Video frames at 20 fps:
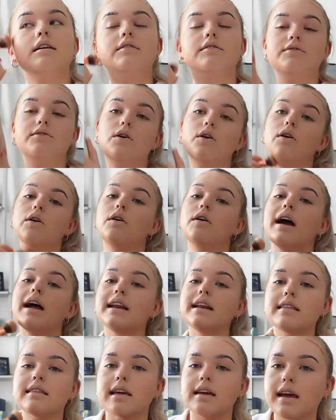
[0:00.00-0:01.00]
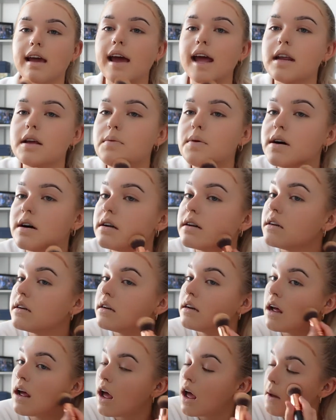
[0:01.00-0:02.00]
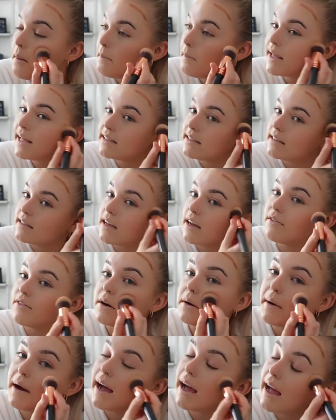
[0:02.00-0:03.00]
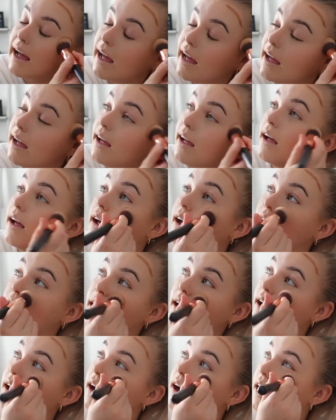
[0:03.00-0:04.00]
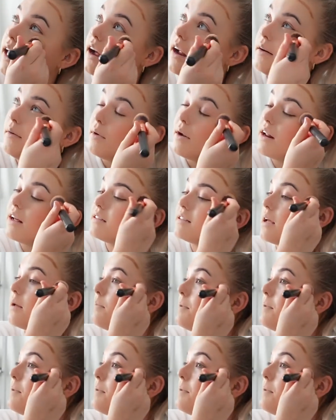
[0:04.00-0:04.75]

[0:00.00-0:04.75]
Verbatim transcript: for anything, anyone, pisses everywhere, and when I say